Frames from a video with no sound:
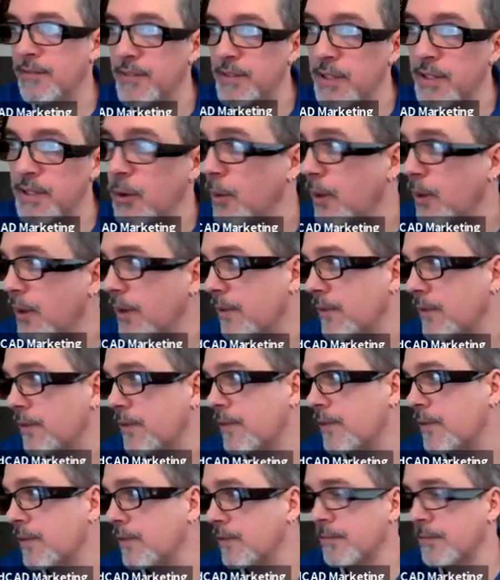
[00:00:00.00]
a view
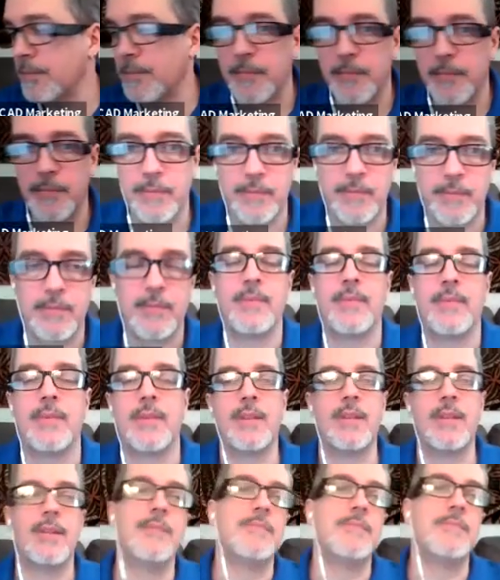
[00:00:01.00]
is,
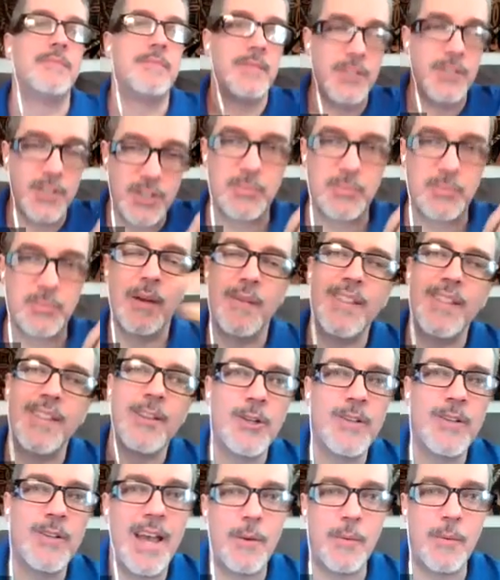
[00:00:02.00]
you should probably
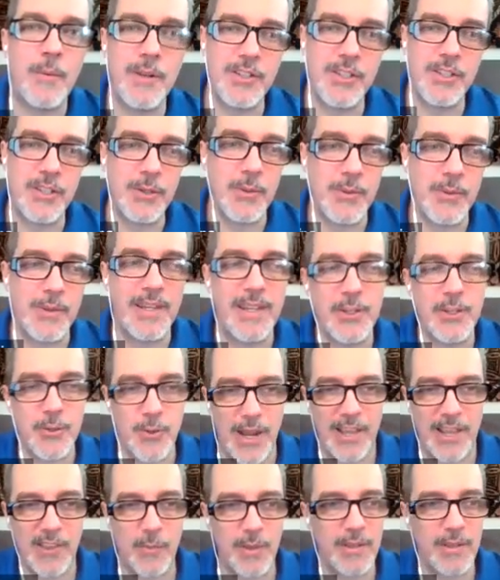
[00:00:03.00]
learn that one too.
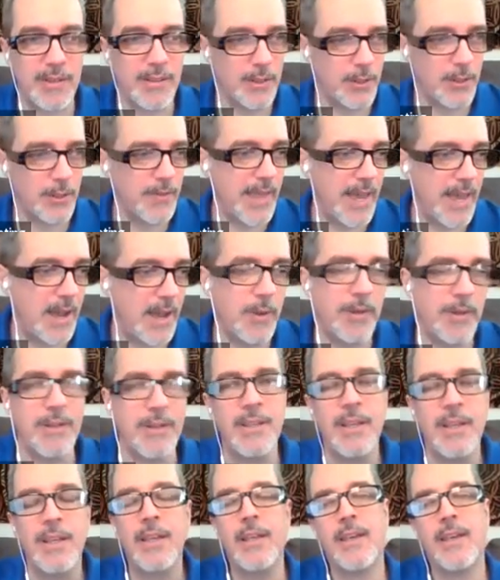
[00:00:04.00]
E-transmit, learn that
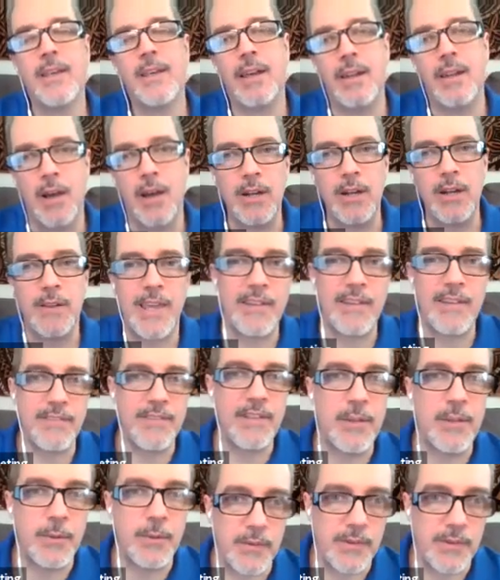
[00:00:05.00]
one, and AutoCAD
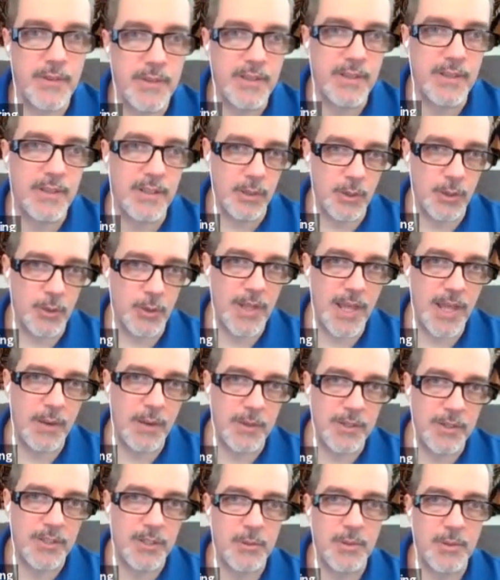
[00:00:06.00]
Views, learn
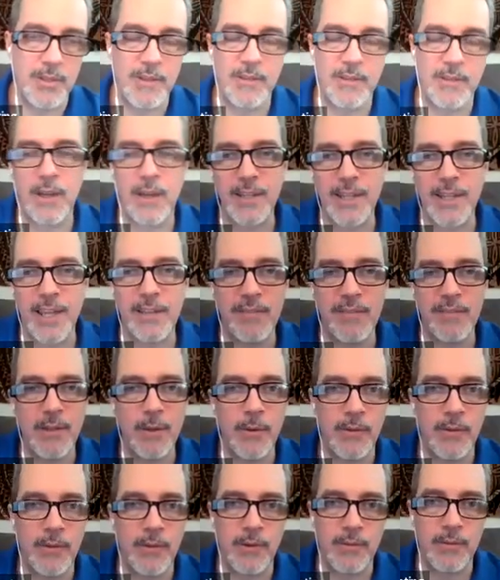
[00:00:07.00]
that one too, because AutoCAD
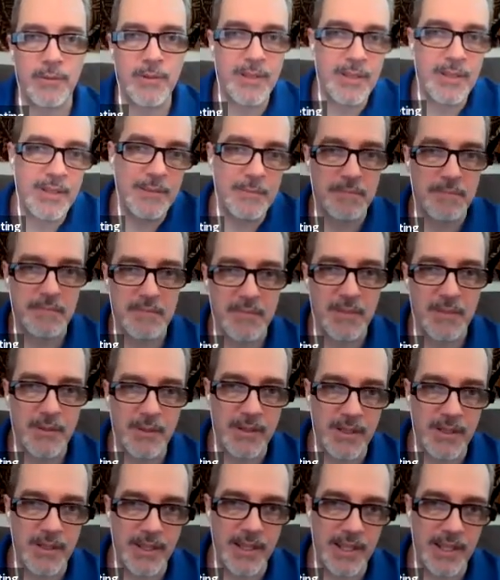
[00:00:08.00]
Views are,
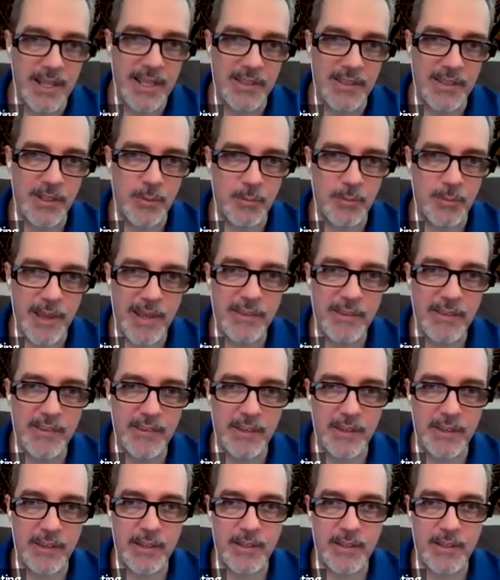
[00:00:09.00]
at their
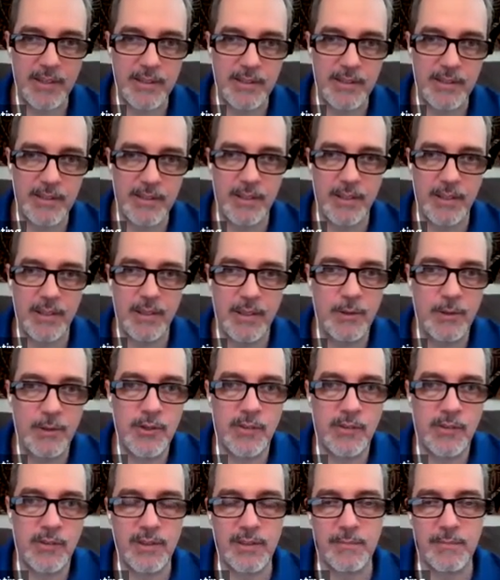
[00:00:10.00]
basic, they're
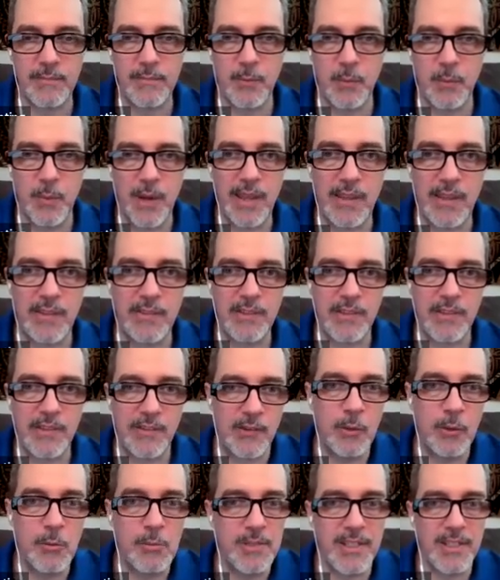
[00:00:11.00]
just ways to
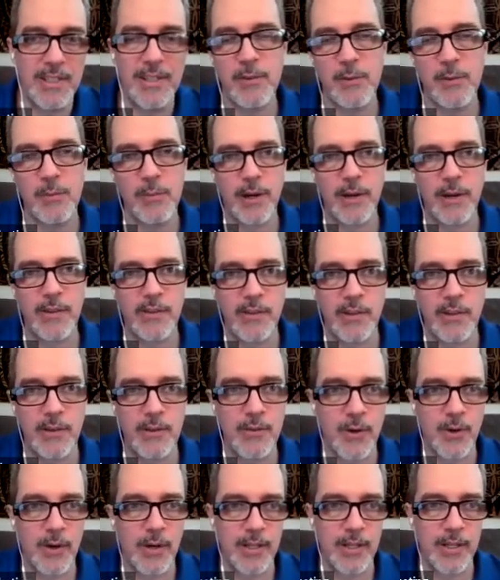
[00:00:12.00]
zoom to different parts of
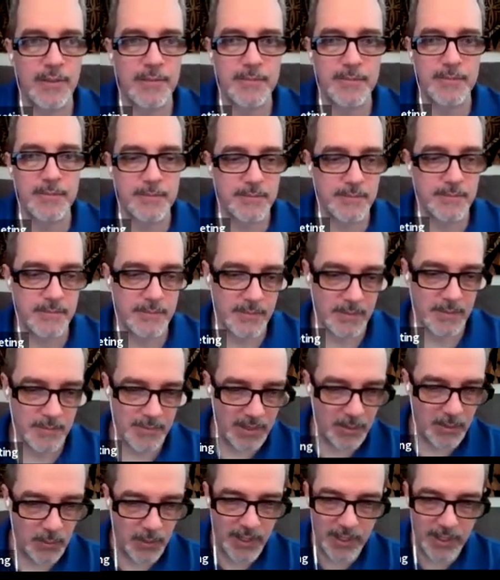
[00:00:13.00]
your drawing.
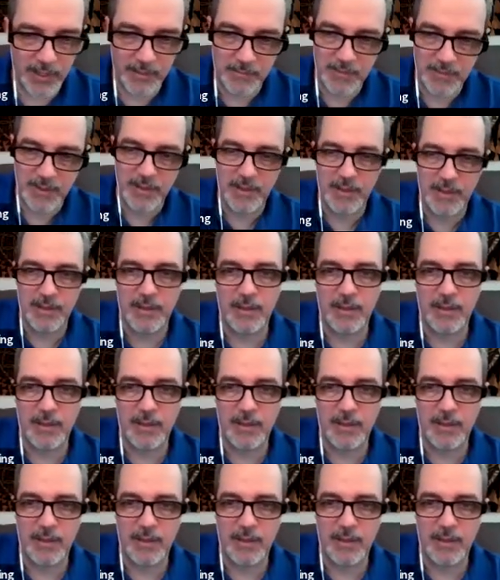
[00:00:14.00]
By the way,